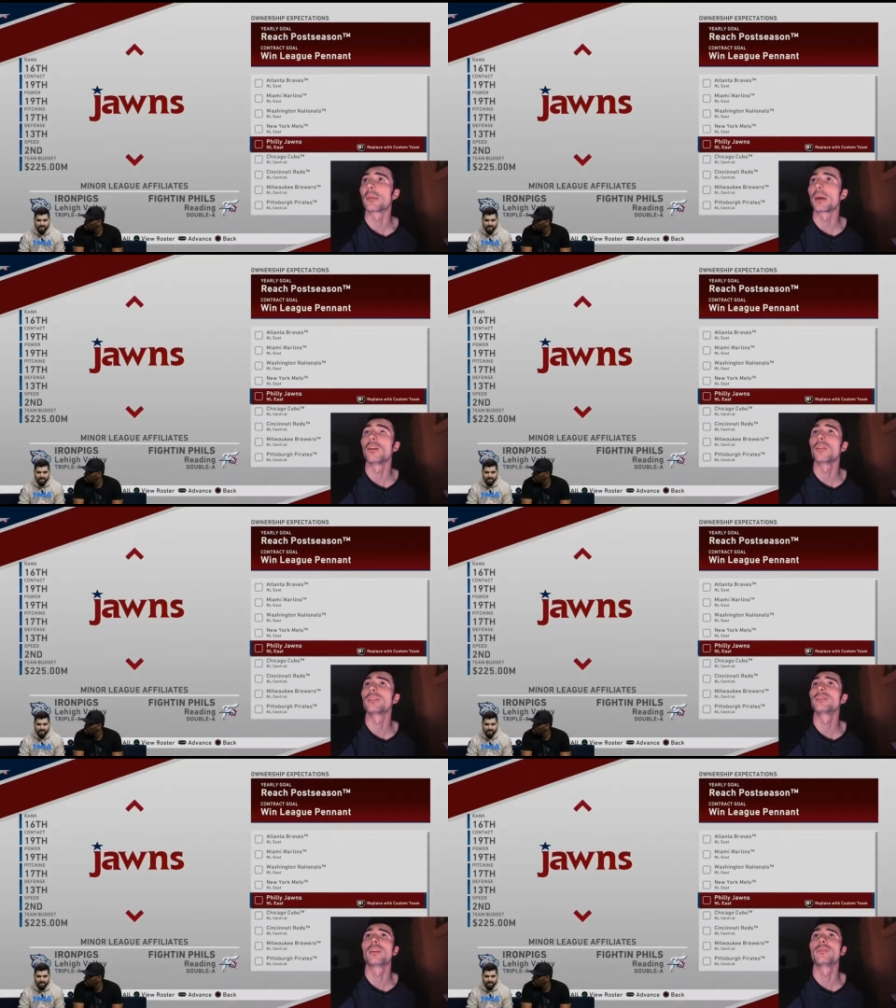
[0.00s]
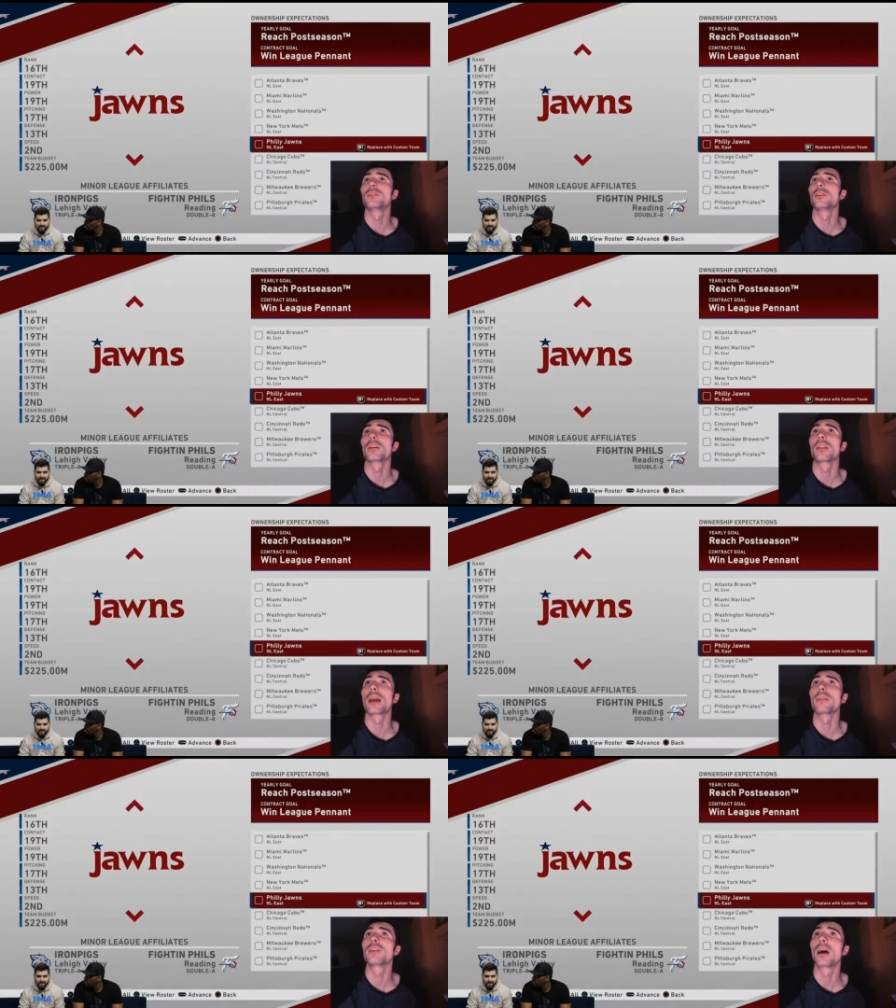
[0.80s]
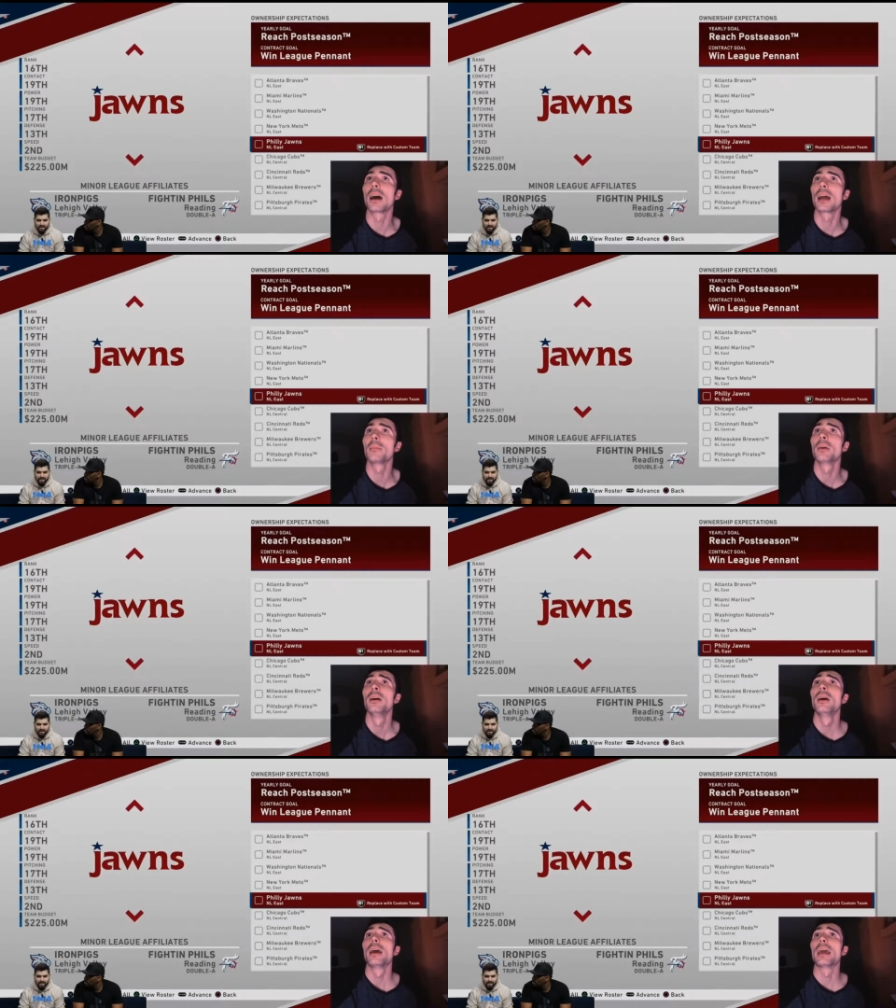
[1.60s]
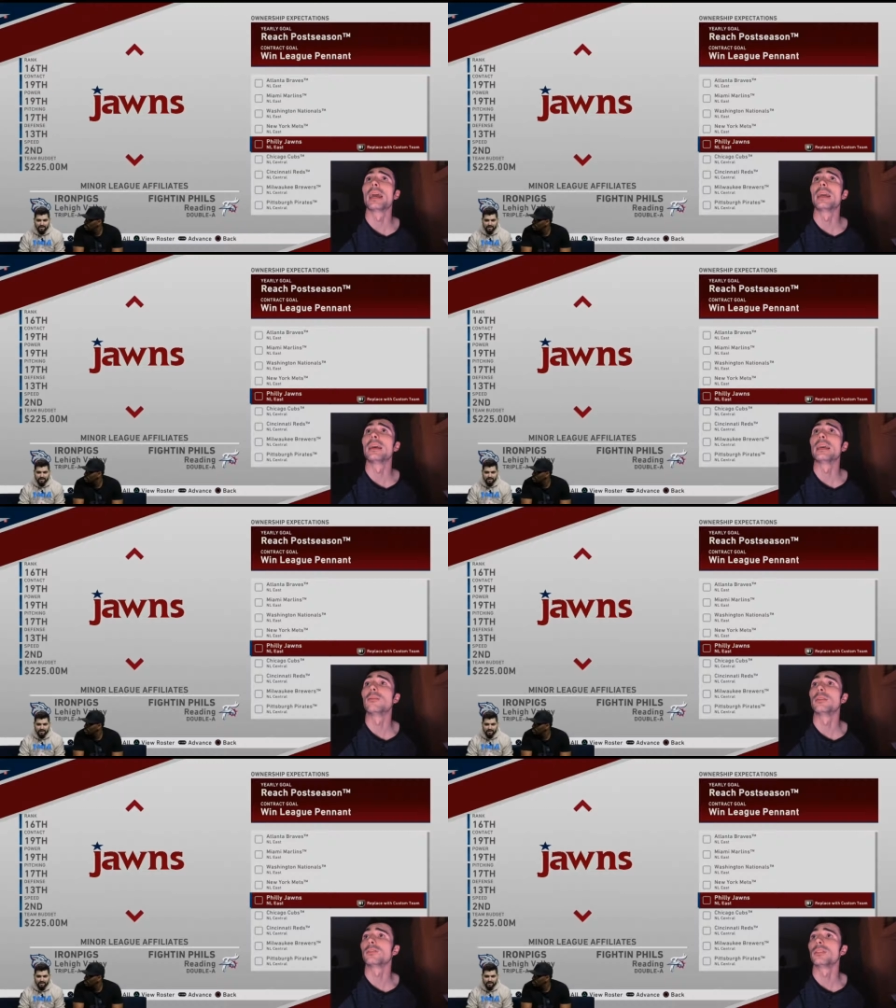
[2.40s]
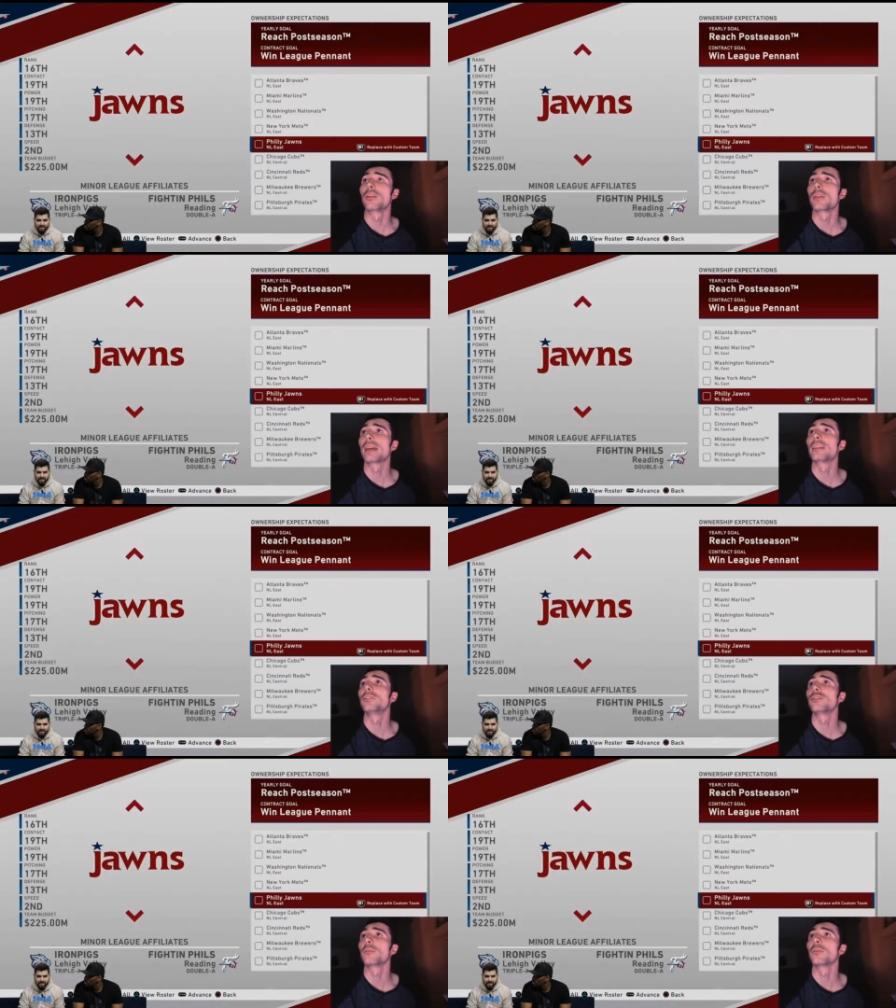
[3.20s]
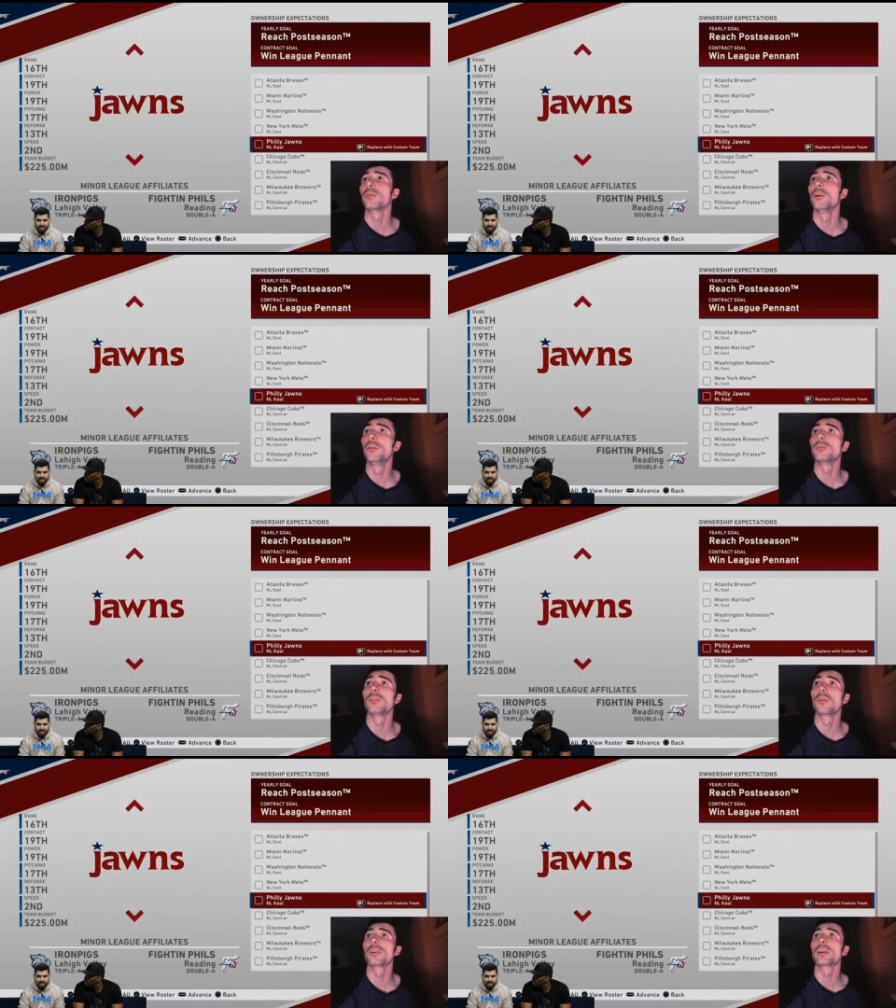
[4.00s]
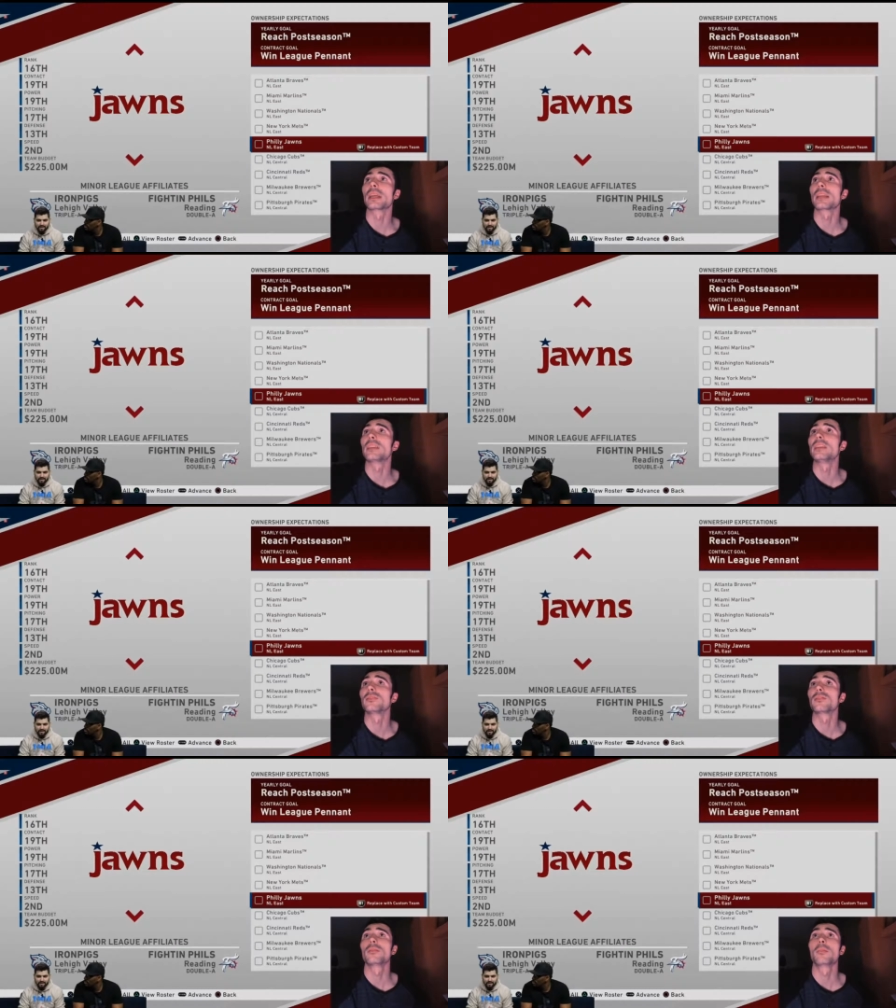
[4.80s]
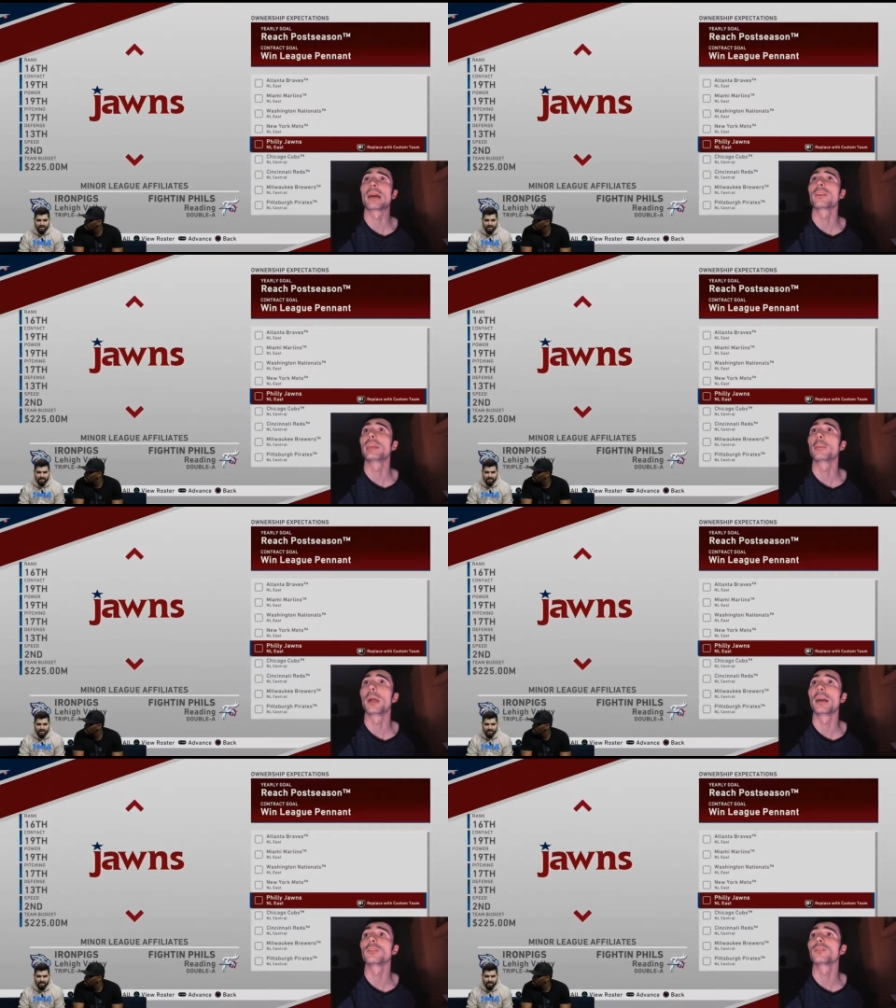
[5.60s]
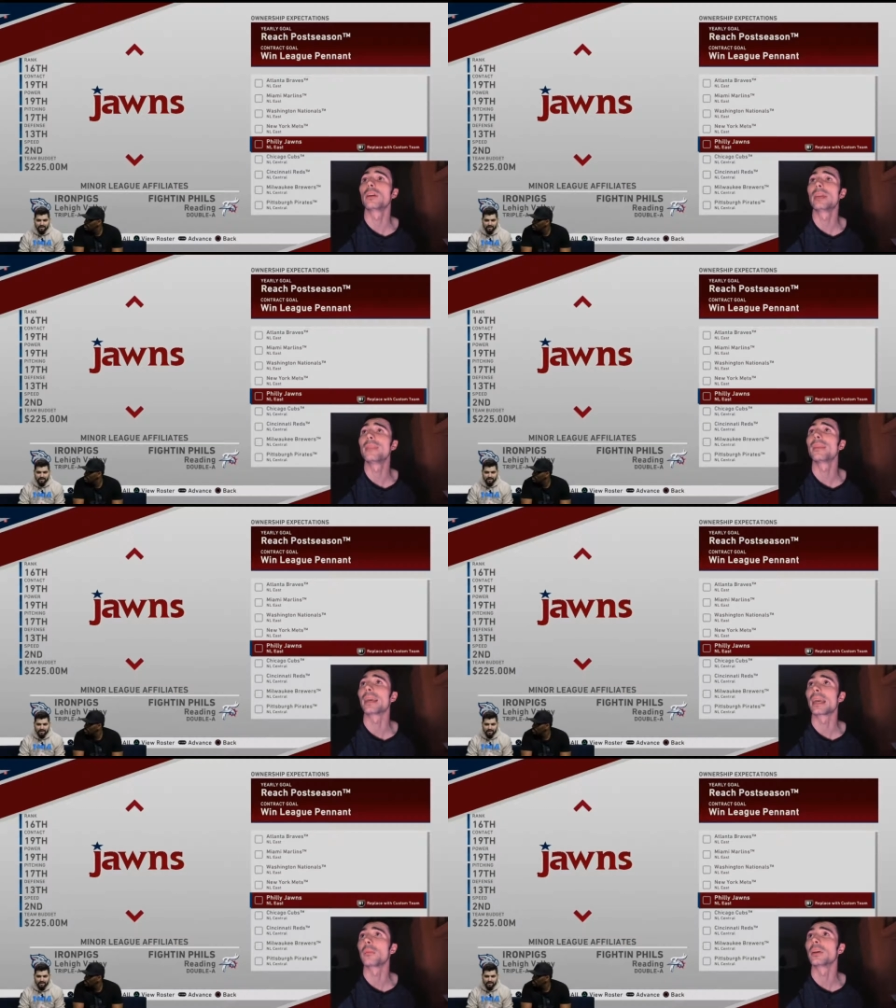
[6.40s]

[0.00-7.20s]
I know this stuff took a lot of time, and it was, you know, they had to jump through hoops in order to get these minor league players in the game as